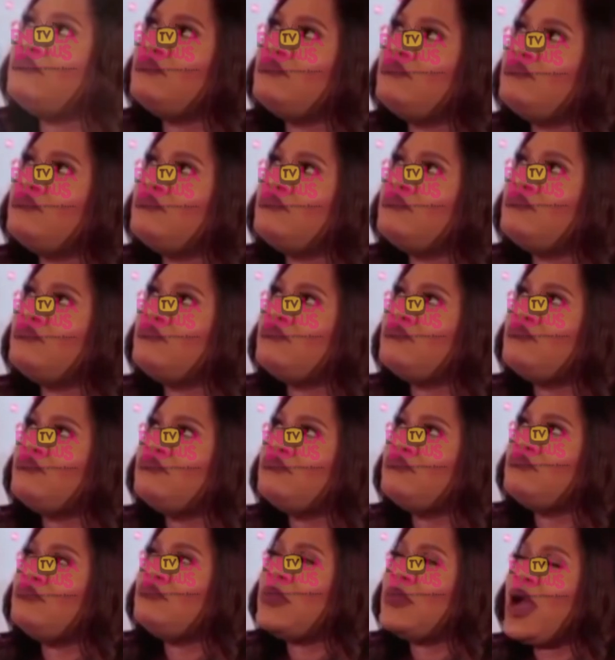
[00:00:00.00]
My
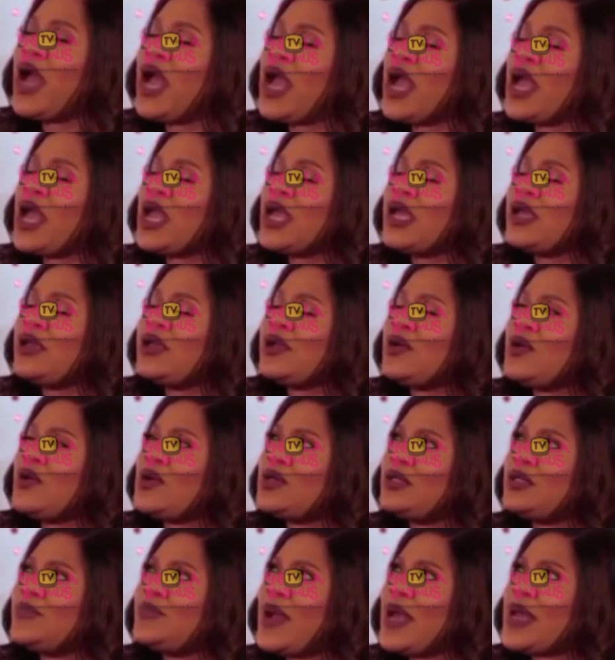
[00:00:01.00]
husband now said,
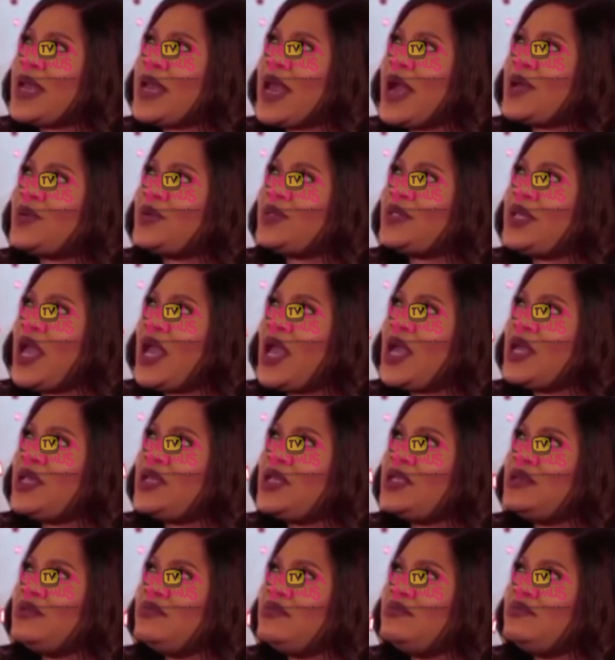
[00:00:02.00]
ah,
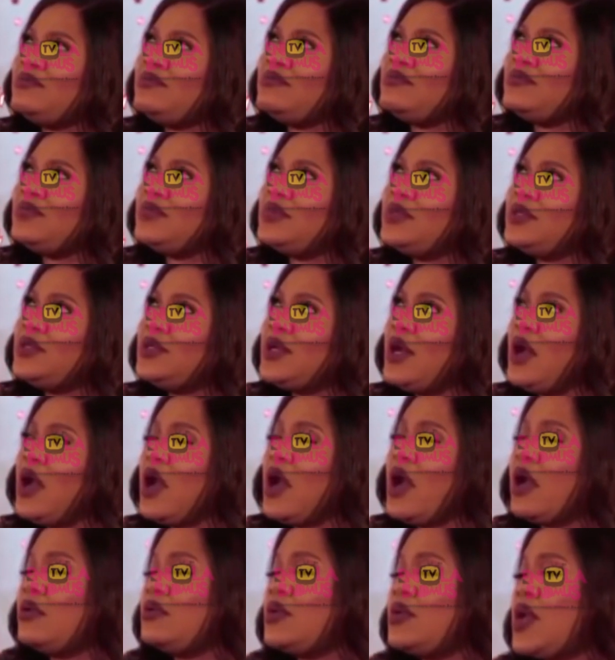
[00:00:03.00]
I want to meet my
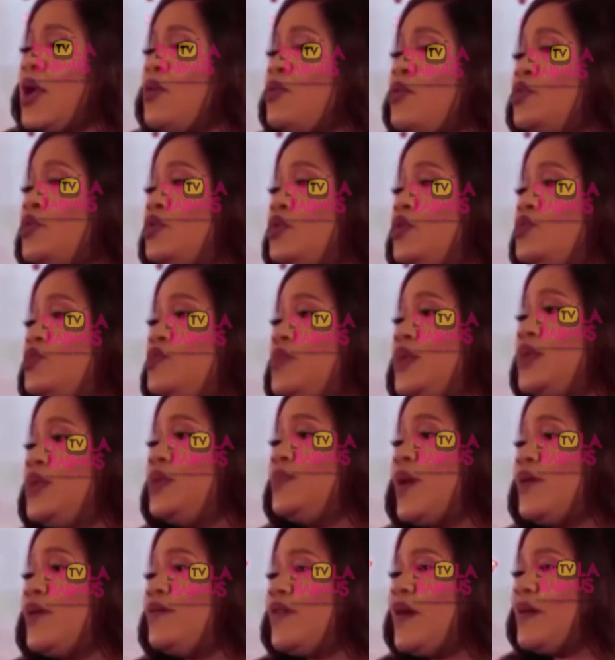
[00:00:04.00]
family, I want to
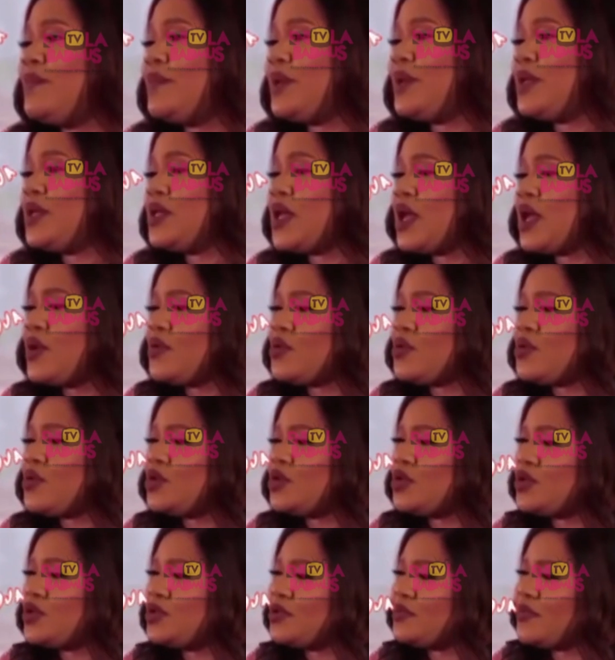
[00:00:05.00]
marry me. I'm like, ah, ah,
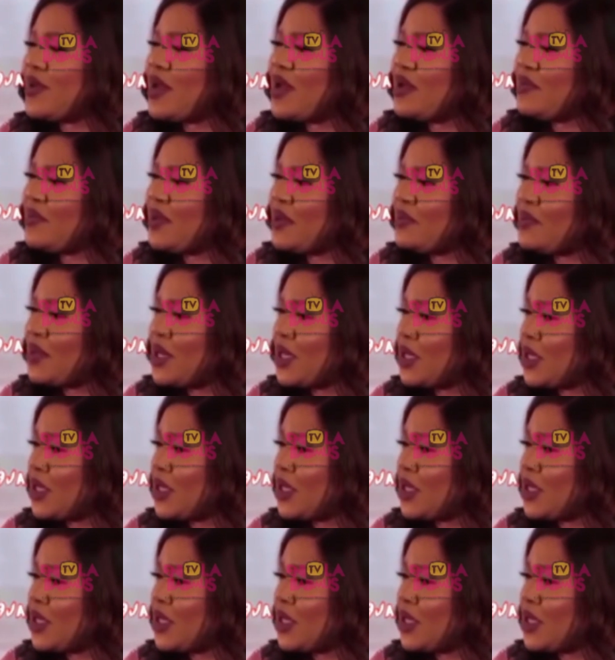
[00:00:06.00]
I'll get here